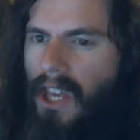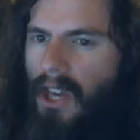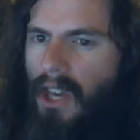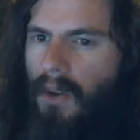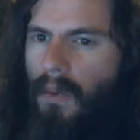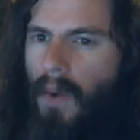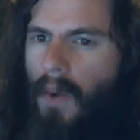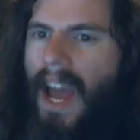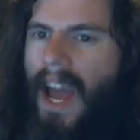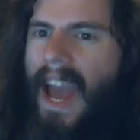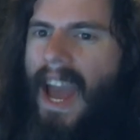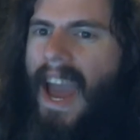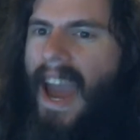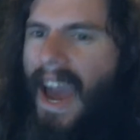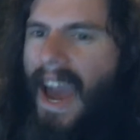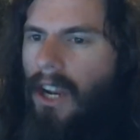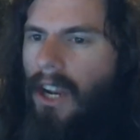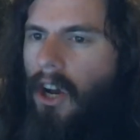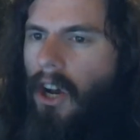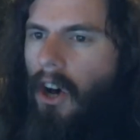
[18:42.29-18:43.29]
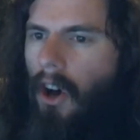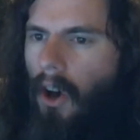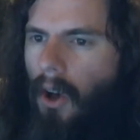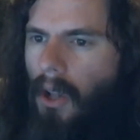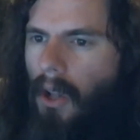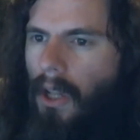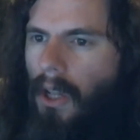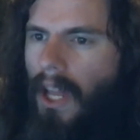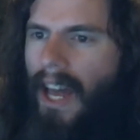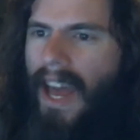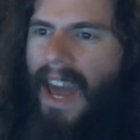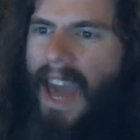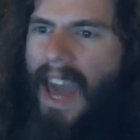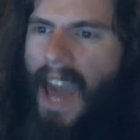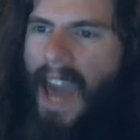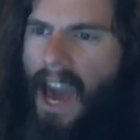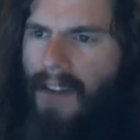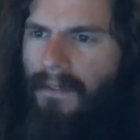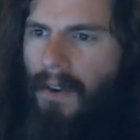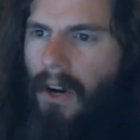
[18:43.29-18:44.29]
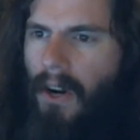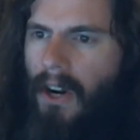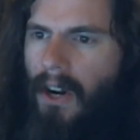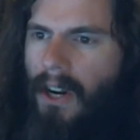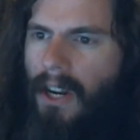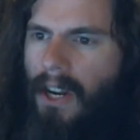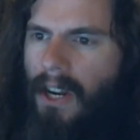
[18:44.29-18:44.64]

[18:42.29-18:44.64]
you at all, ever?